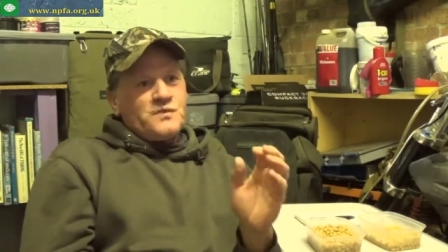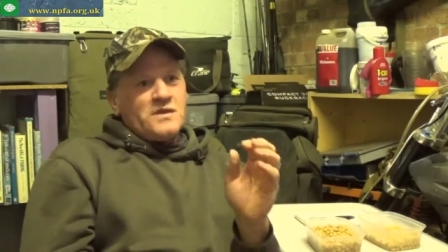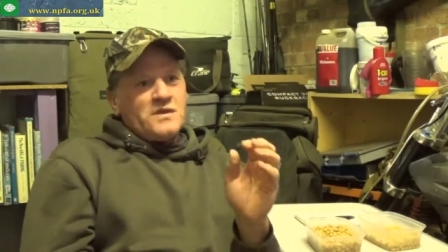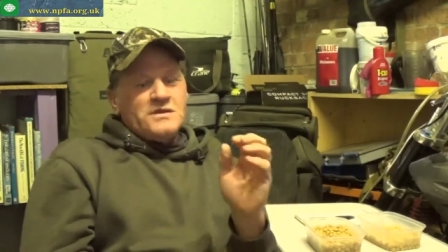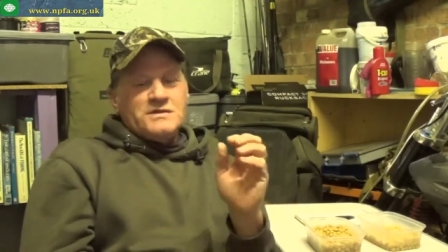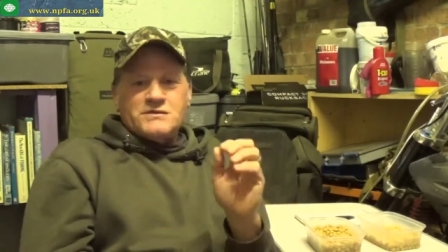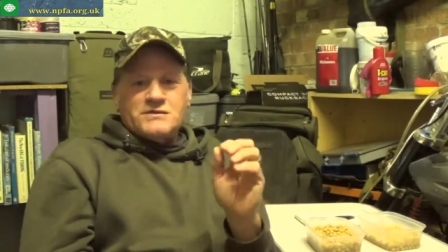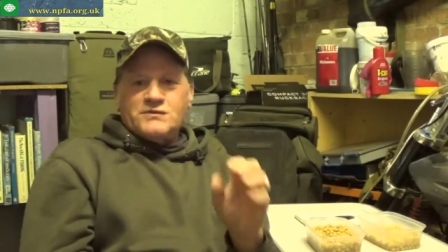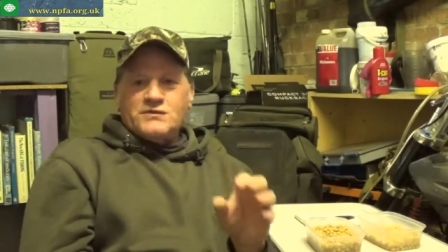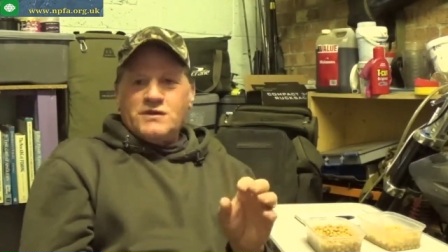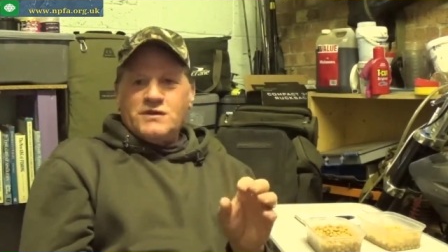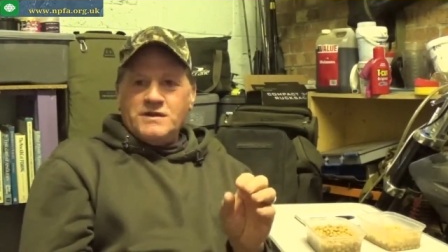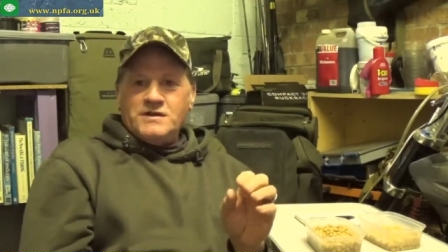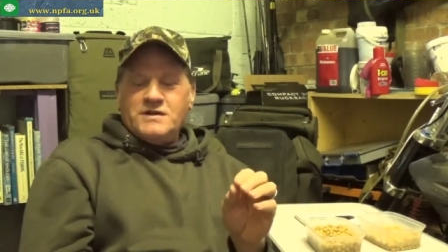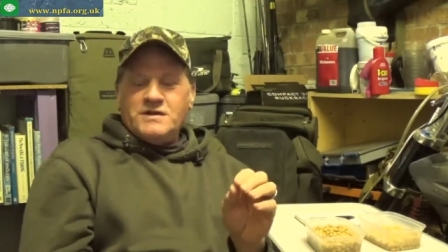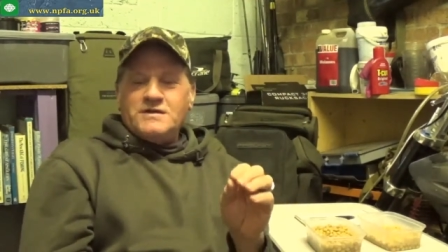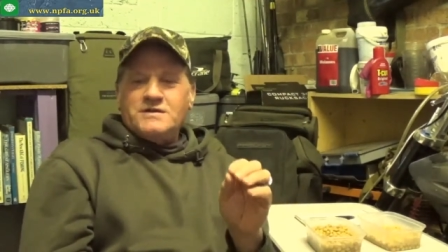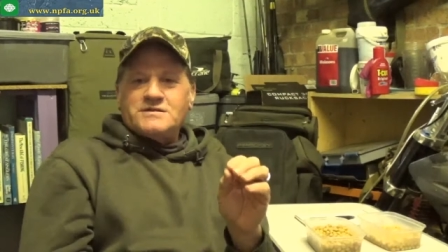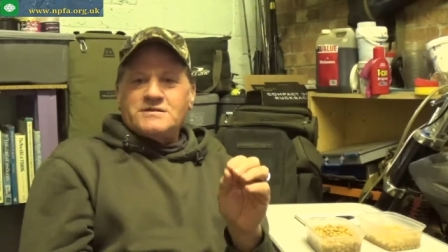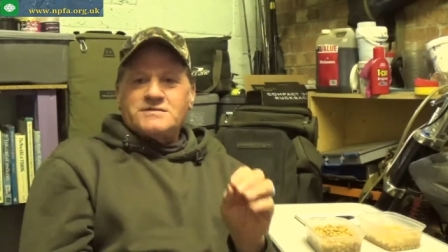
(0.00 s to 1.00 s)
is feed
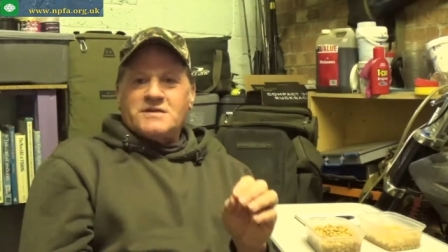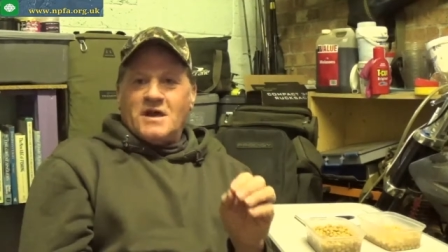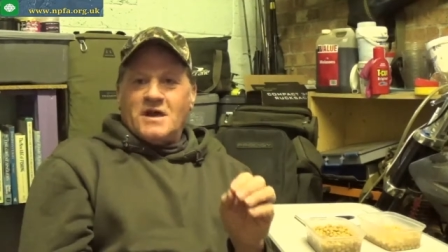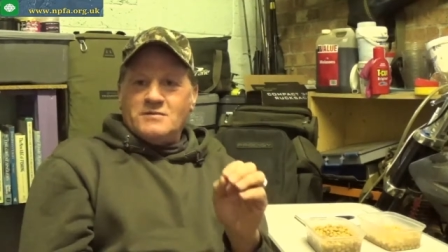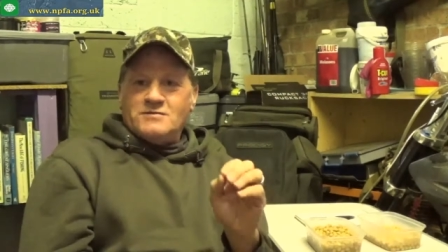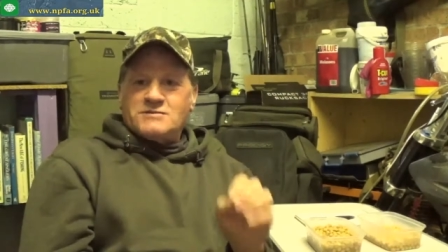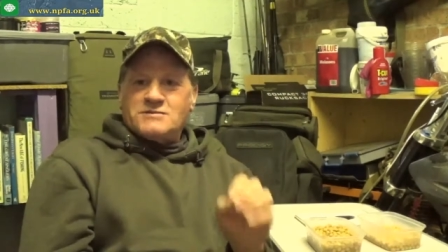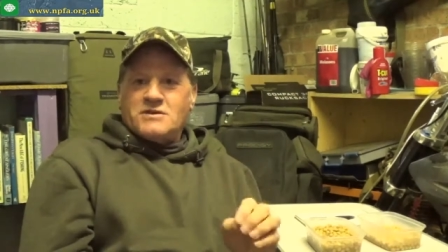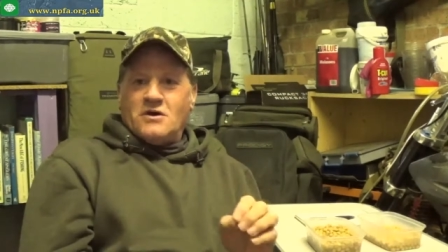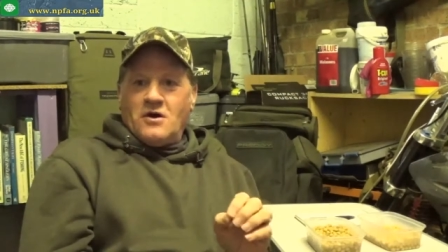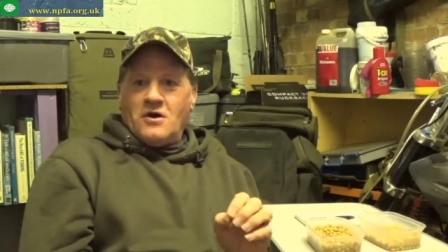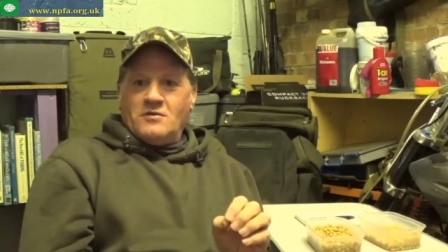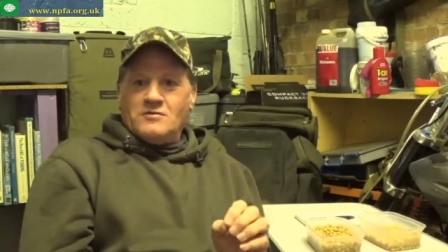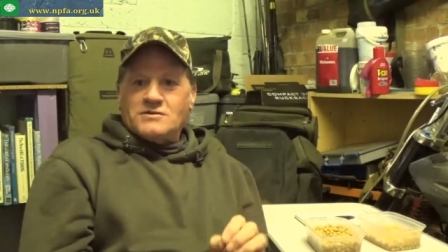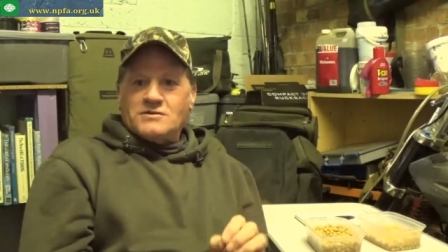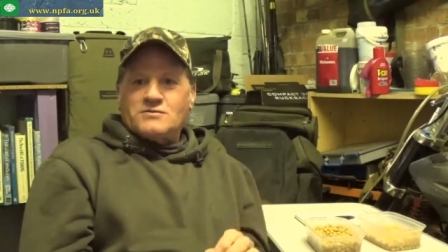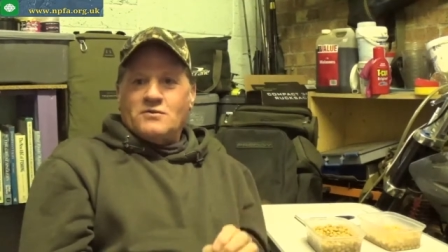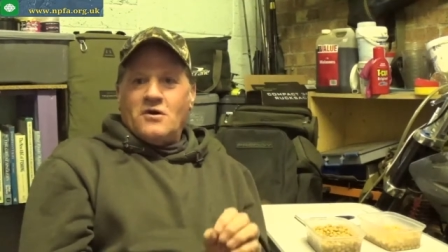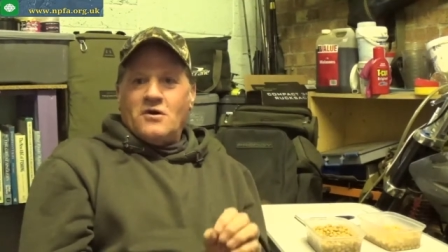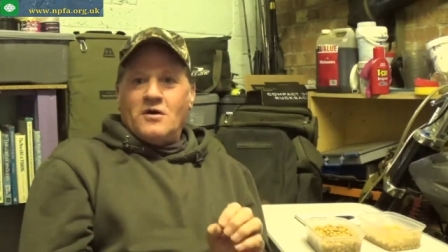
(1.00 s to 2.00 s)
it the same time
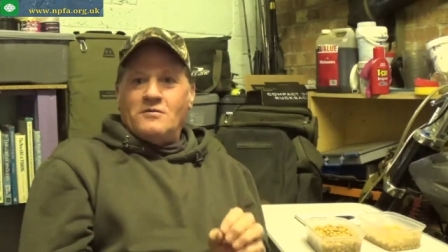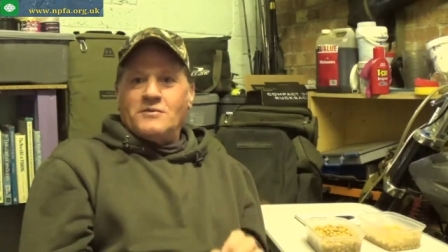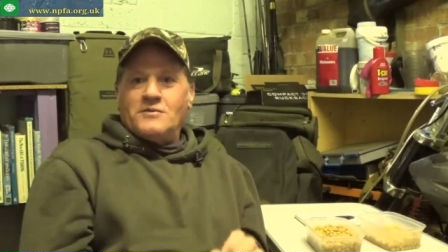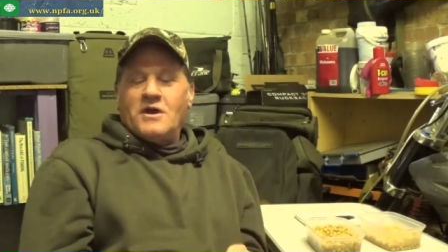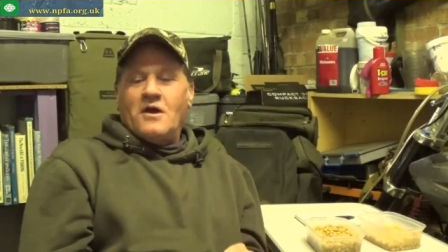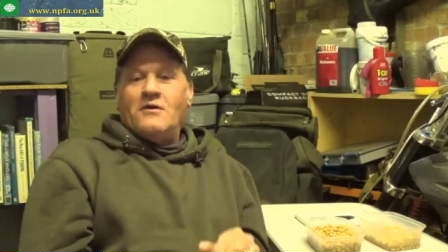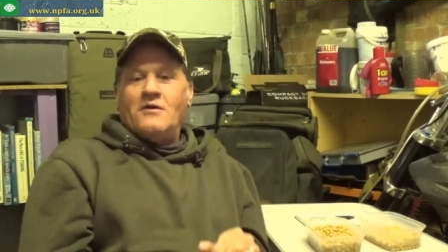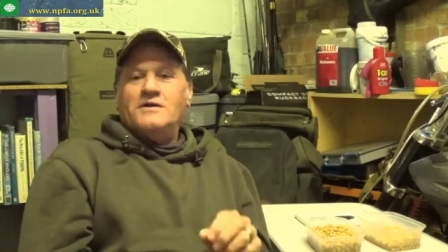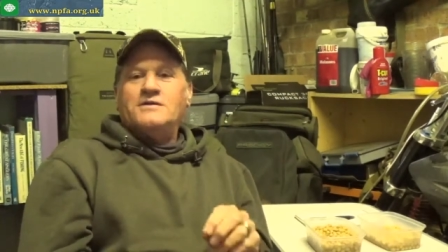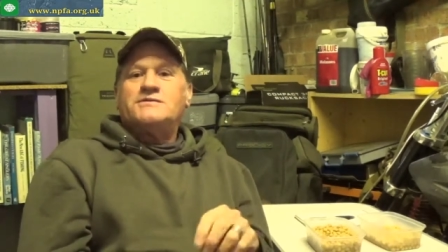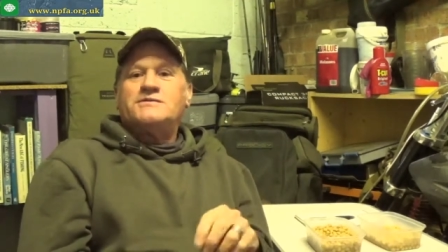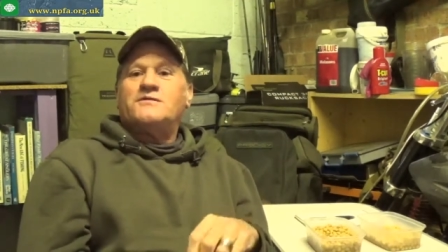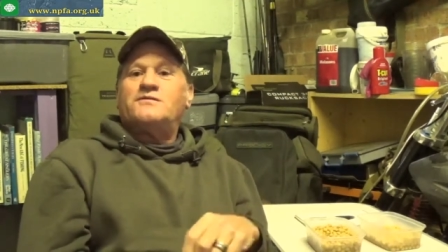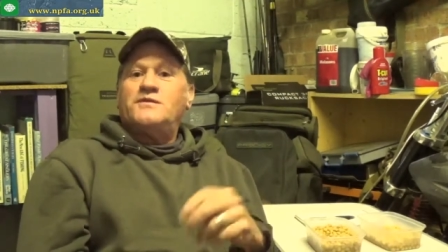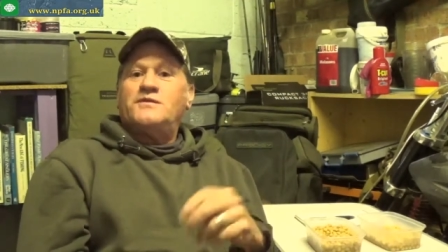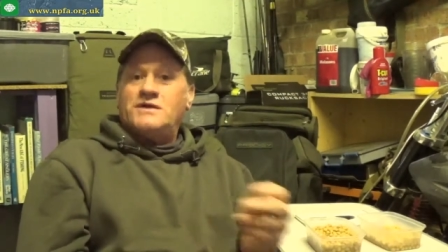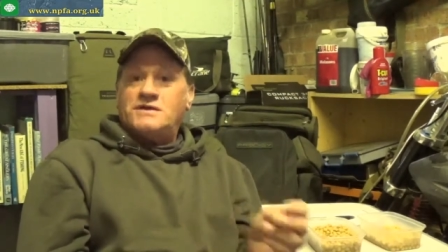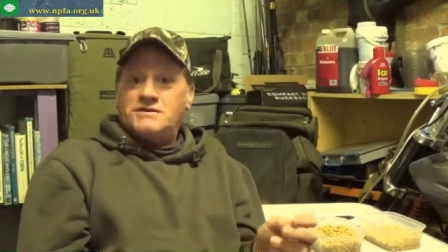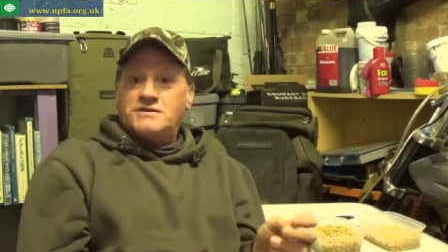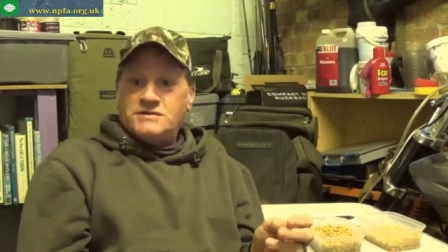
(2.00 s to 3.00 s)
as what I'm going to
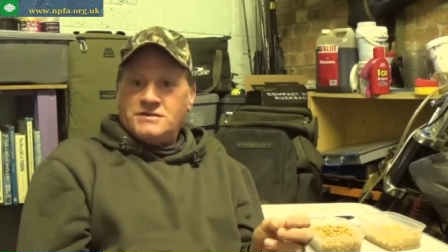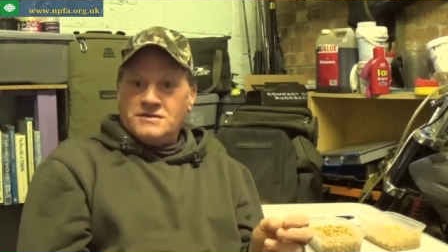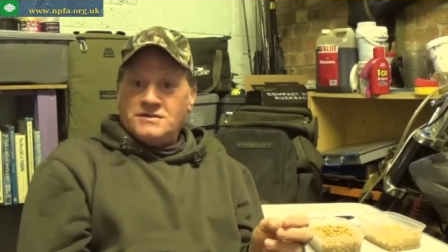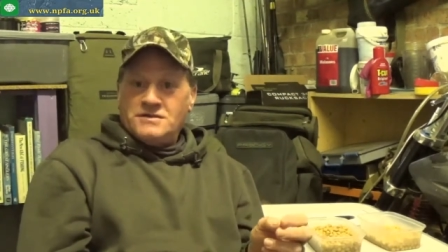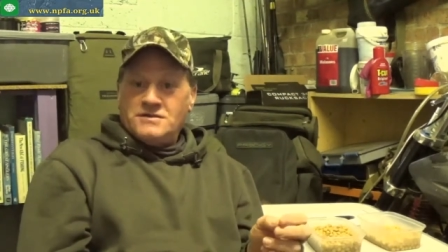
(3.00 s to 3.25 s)
fish.